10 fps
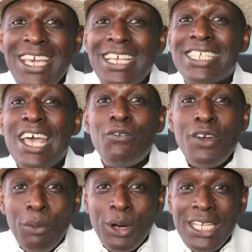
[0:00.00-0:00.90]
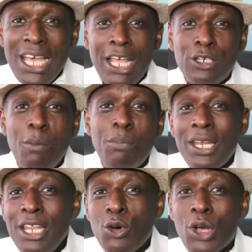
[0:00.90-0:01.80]
Is everybody an
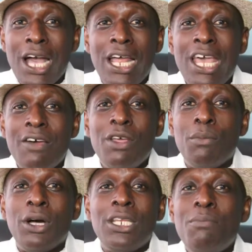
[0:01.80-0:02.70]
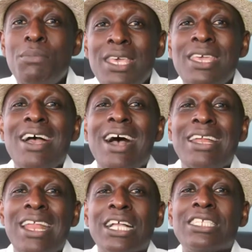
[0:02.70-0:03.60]
entrepreneur? Can everybody be
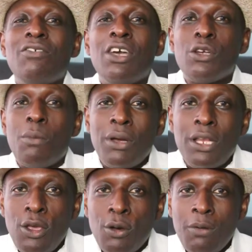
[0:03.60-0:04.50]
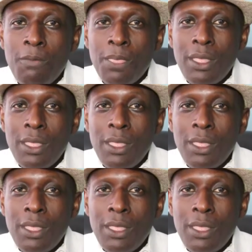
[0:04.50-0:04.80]
an active entrepreneur?